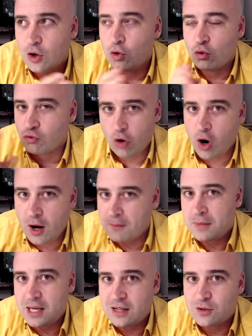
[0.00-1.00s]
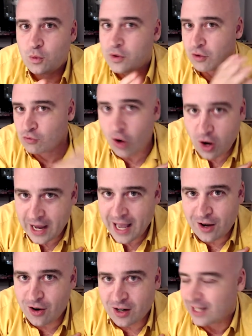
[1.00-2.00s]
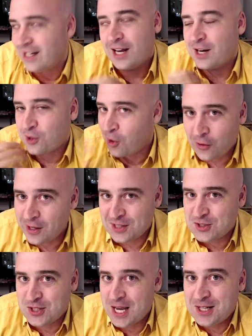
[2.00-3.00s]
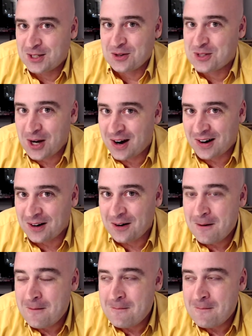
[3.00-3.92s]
raw meat with a raw egg on it and calling it steak tartare,